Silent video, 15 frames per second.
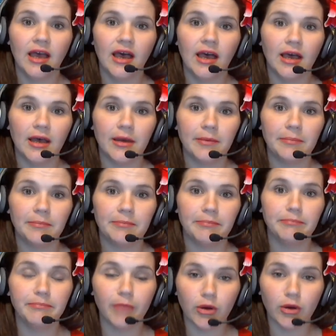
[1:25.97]

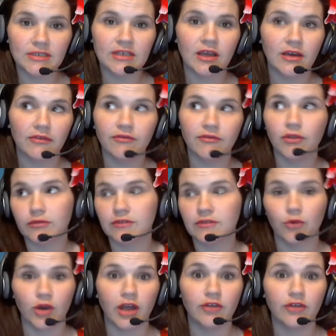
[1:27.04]
Most of those
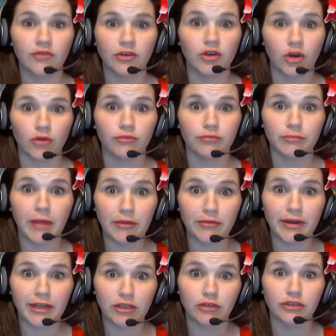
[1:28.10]
400 are my
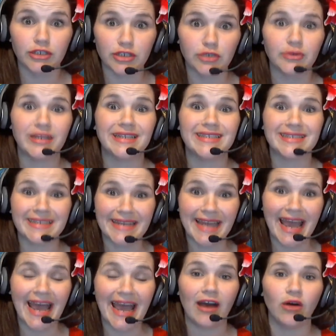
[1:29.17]
regular students
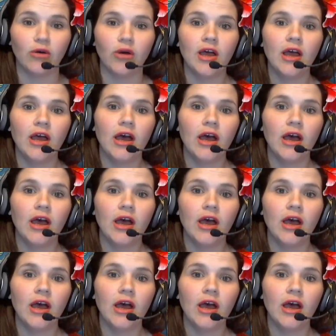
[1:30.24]
now.